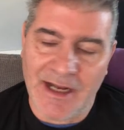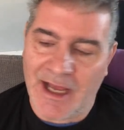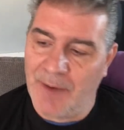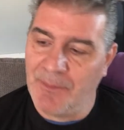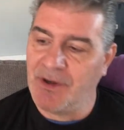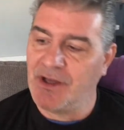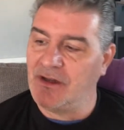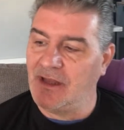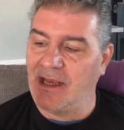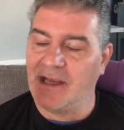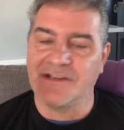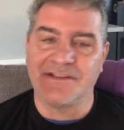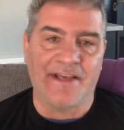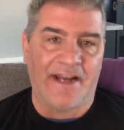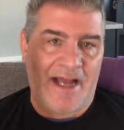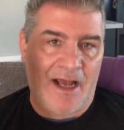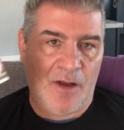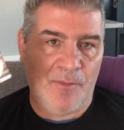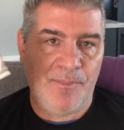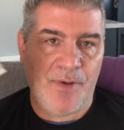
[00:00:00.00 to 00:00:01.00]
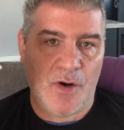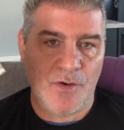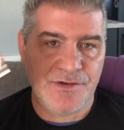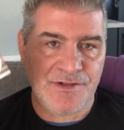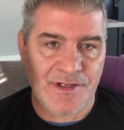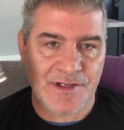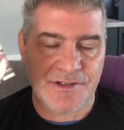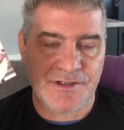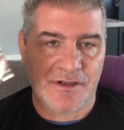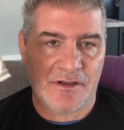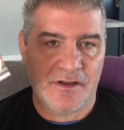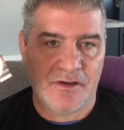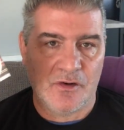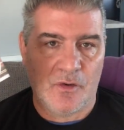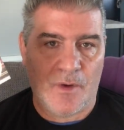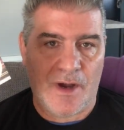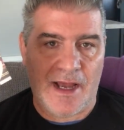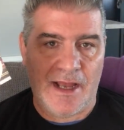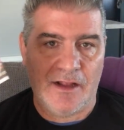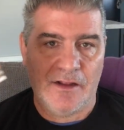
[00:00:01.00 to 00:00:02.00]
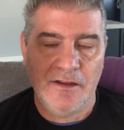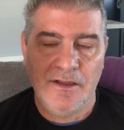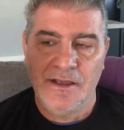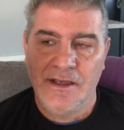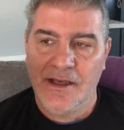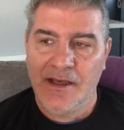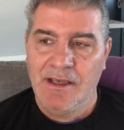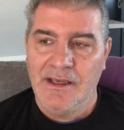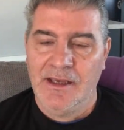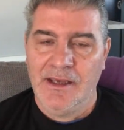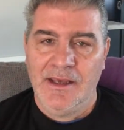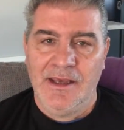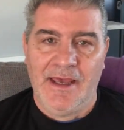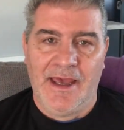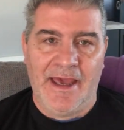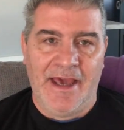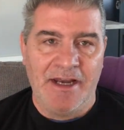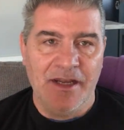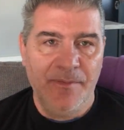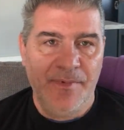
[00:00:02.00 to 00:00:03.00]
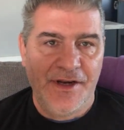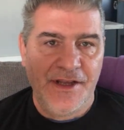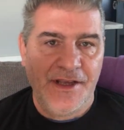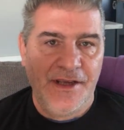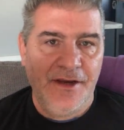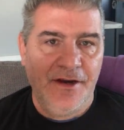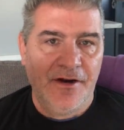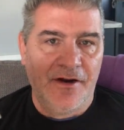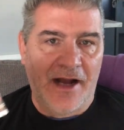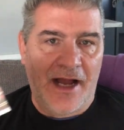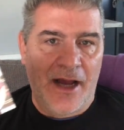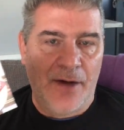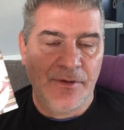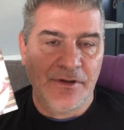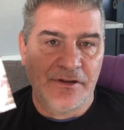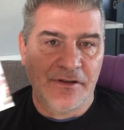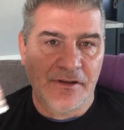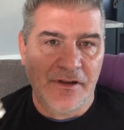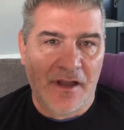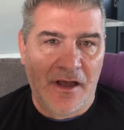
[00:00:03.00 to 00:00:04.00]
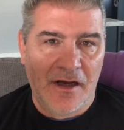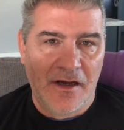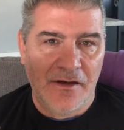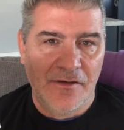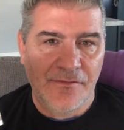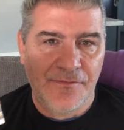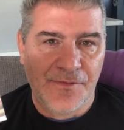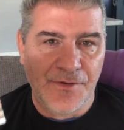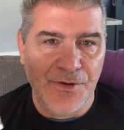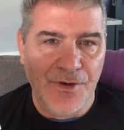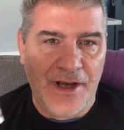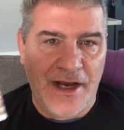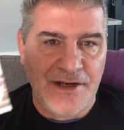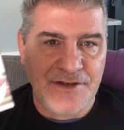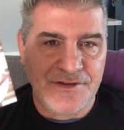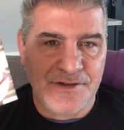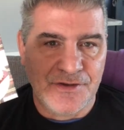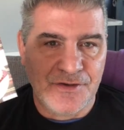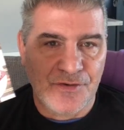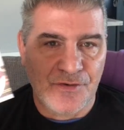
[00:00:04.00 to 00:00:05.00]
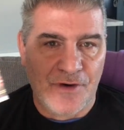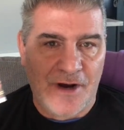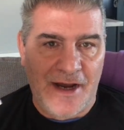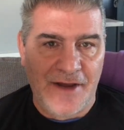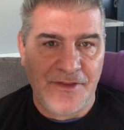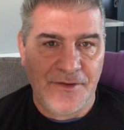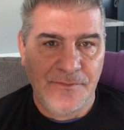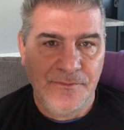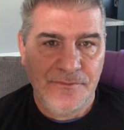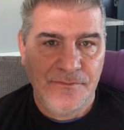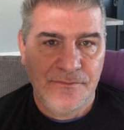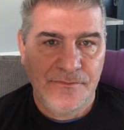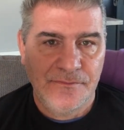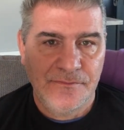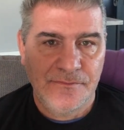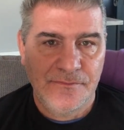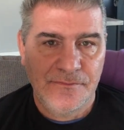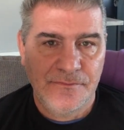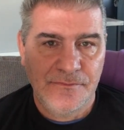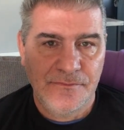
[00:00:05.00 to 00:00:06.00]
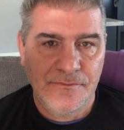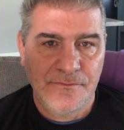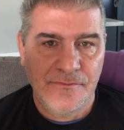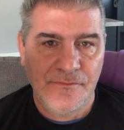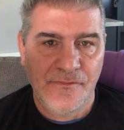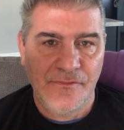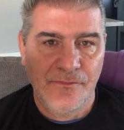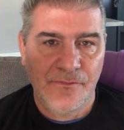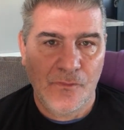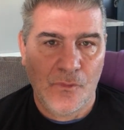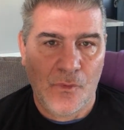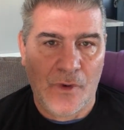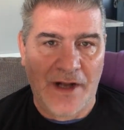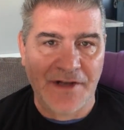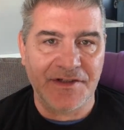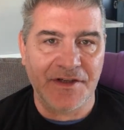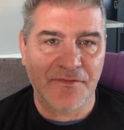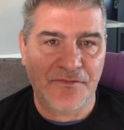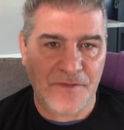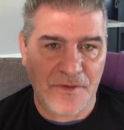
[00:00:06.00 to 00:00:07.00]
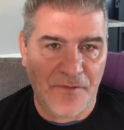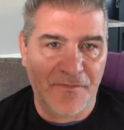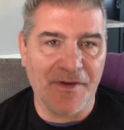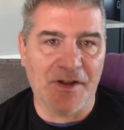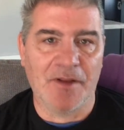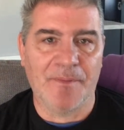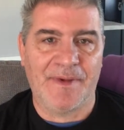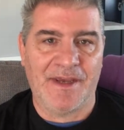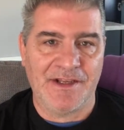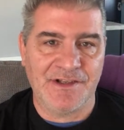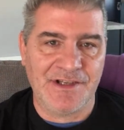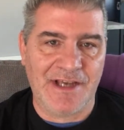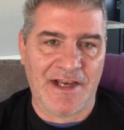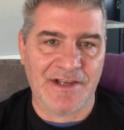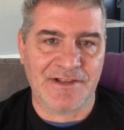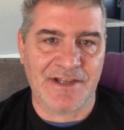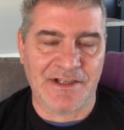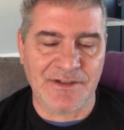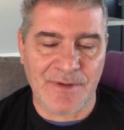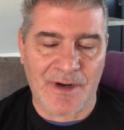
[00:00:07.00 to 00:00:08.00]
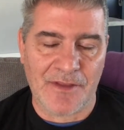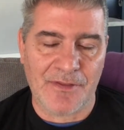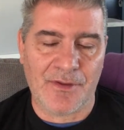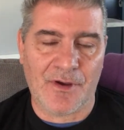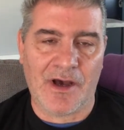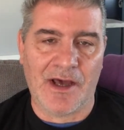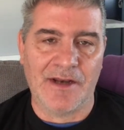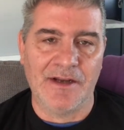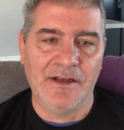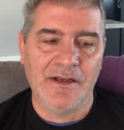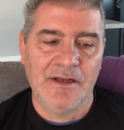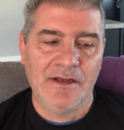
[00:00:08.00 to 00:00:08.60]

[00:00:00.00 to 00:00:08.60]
I'm going to, like I said, I'll post this in a little while. Anybody here, I would love for you guys to try them watching from the Philippines. Yes, that's what I thought.